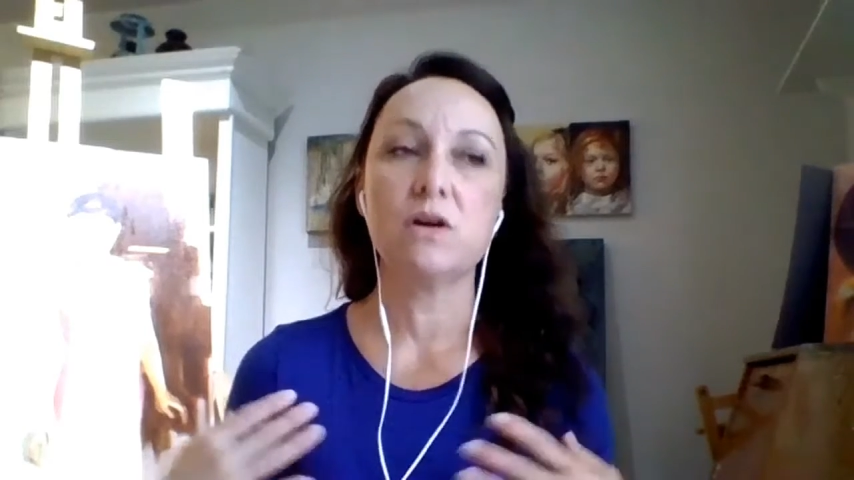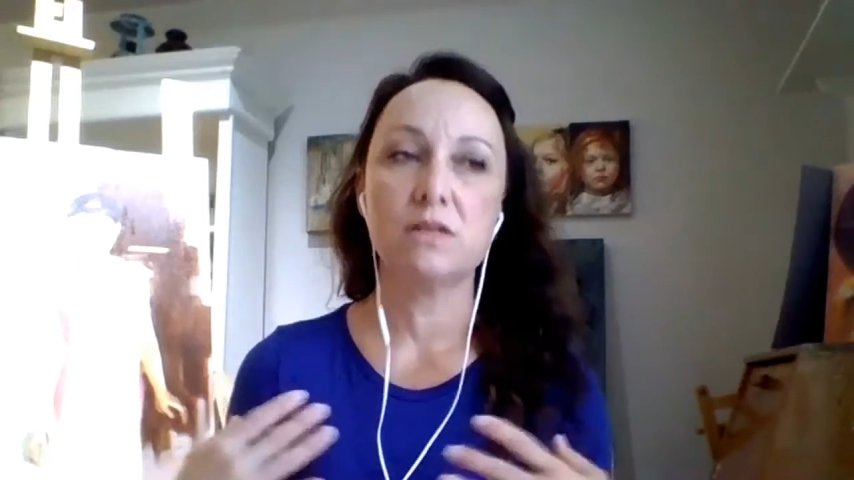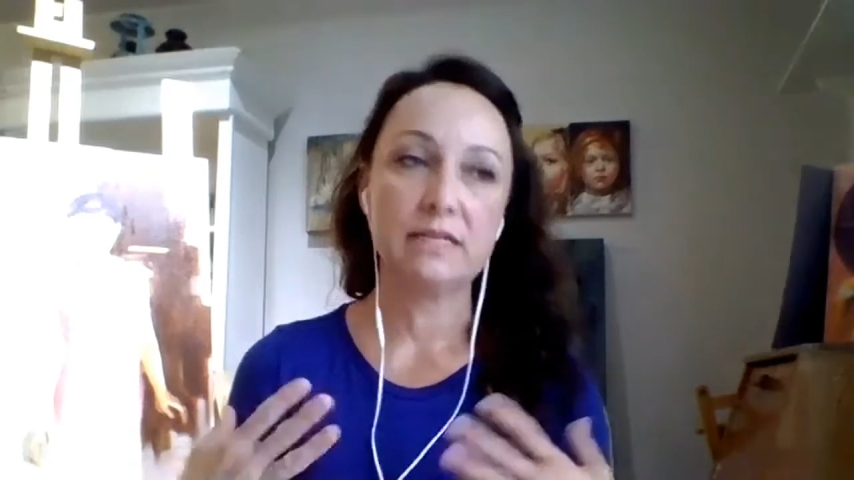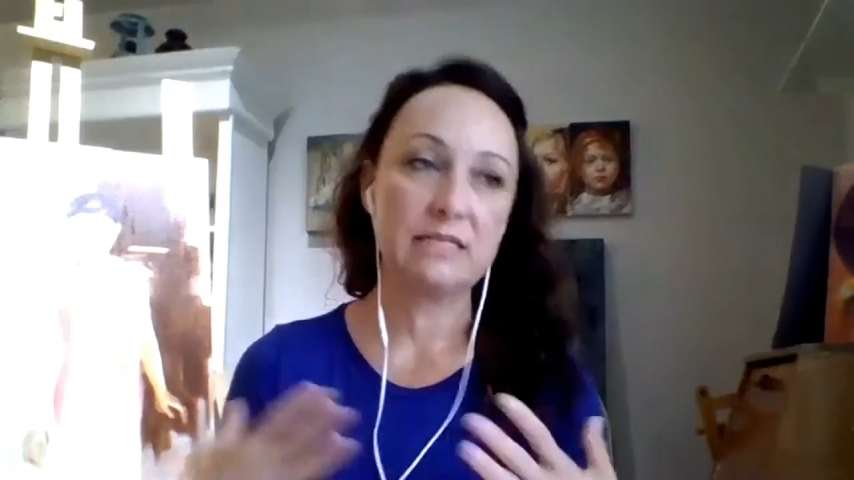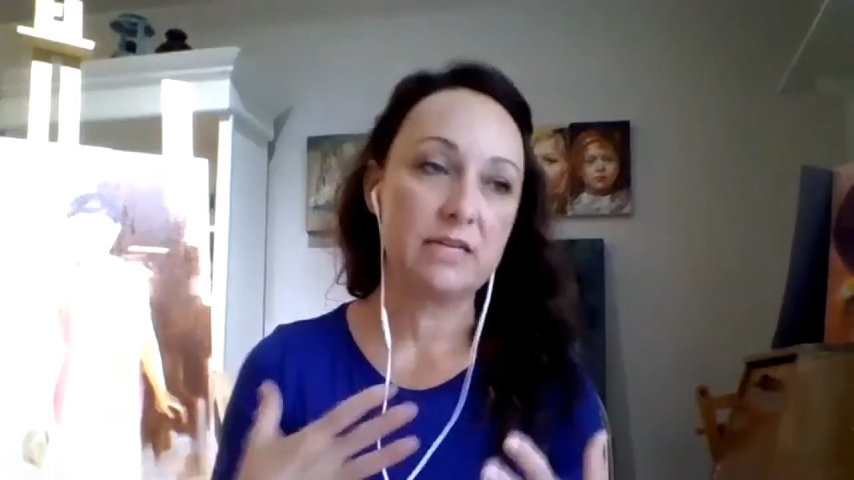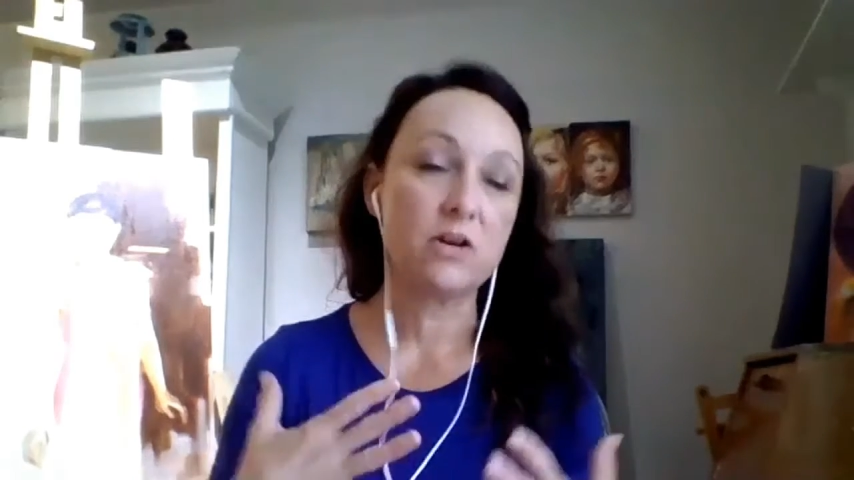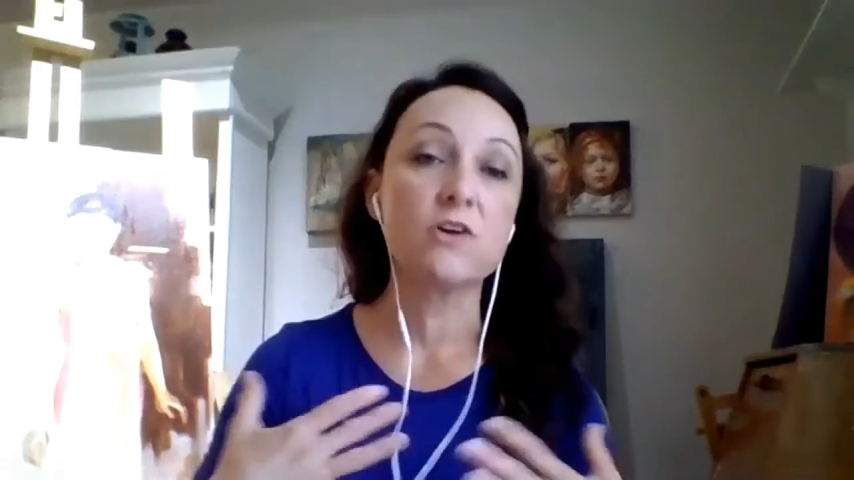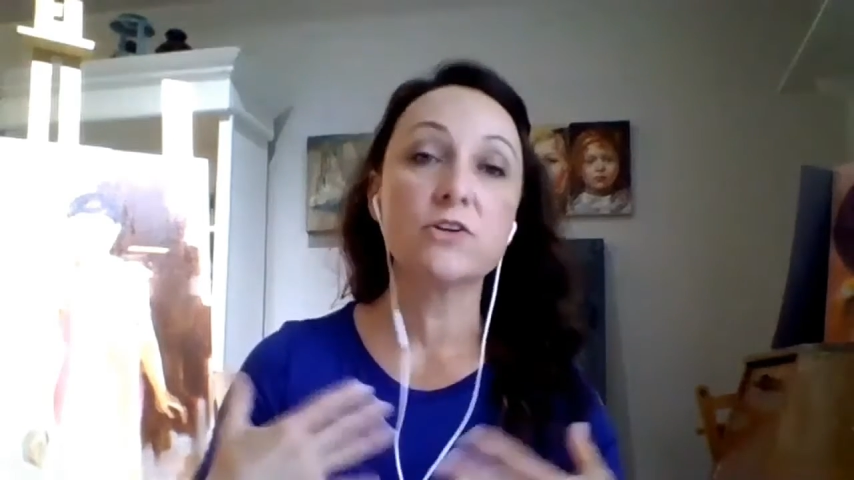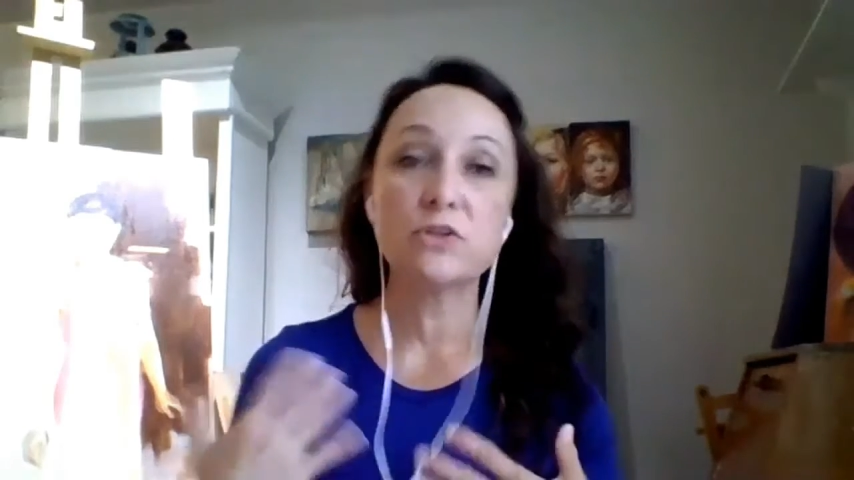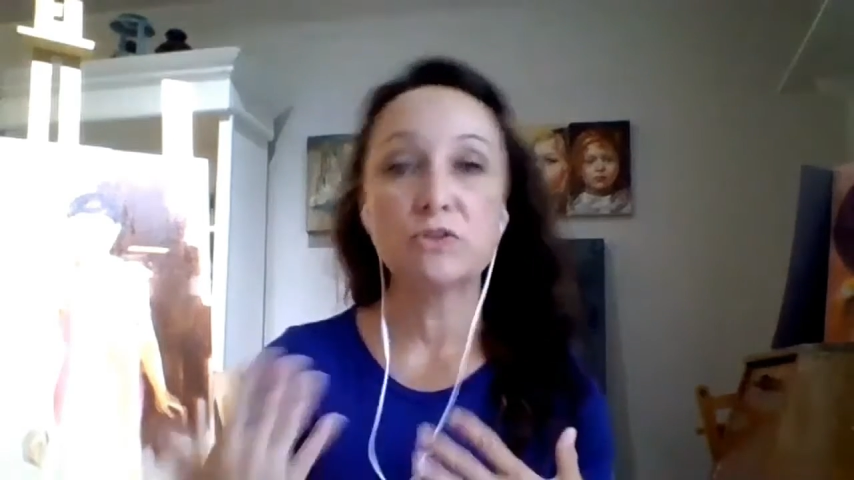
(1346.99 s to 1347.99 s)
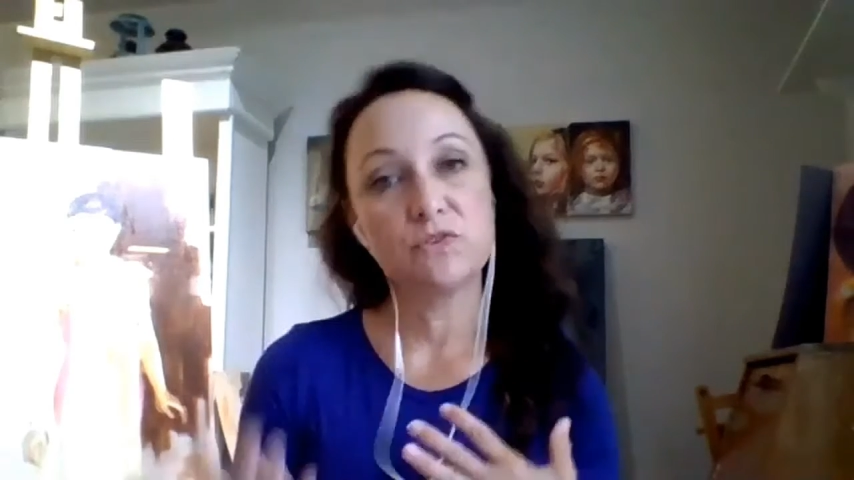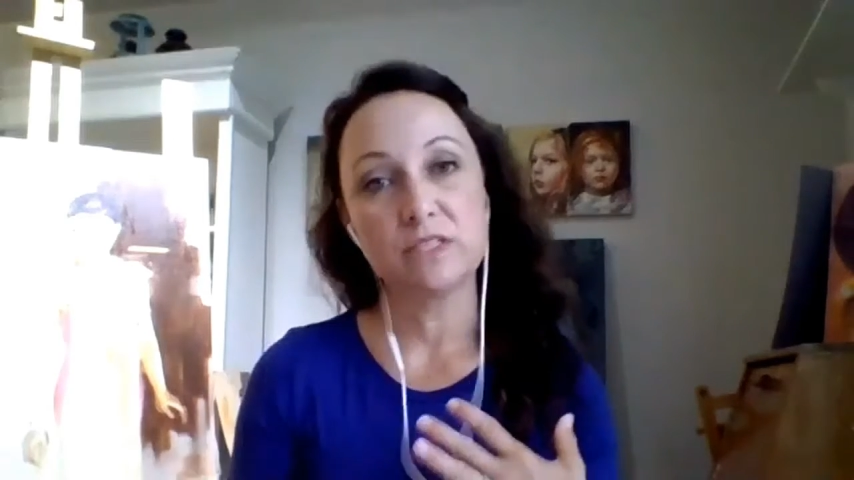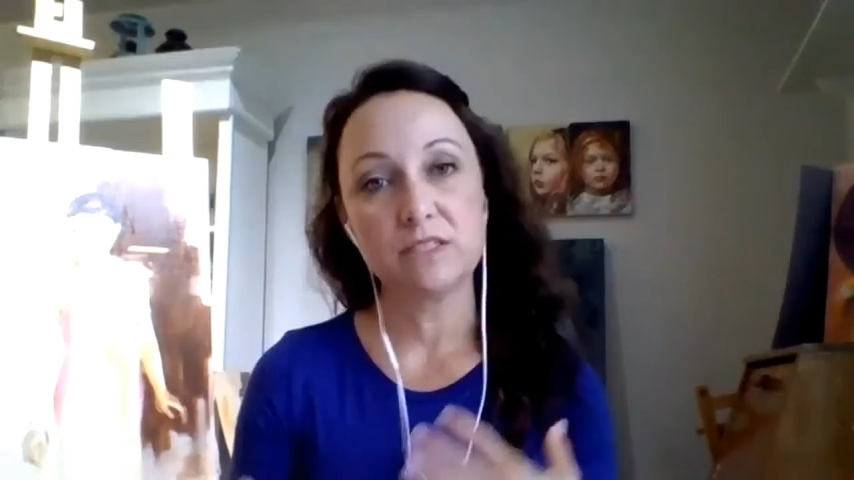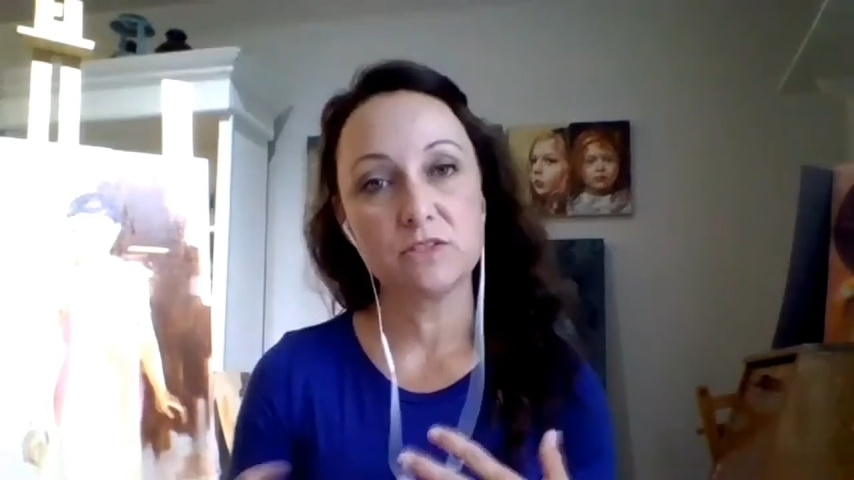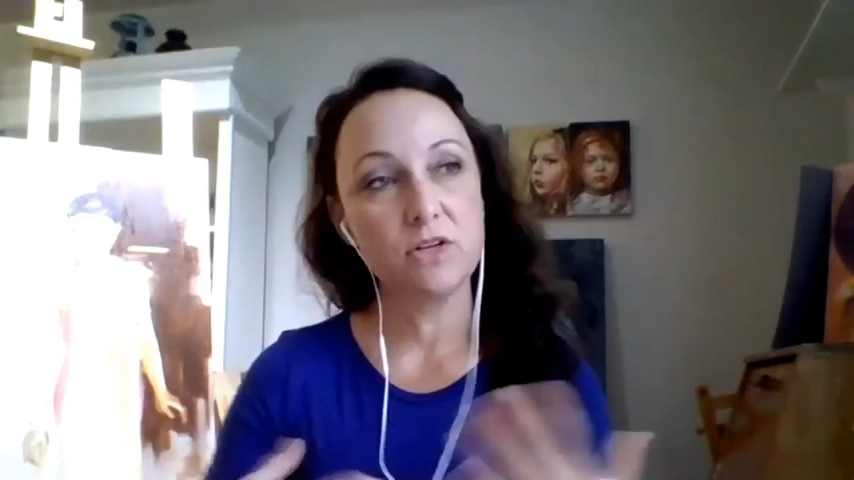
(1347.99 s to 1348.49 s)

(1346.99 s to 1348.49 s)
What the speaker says: like I said, honor those feelings.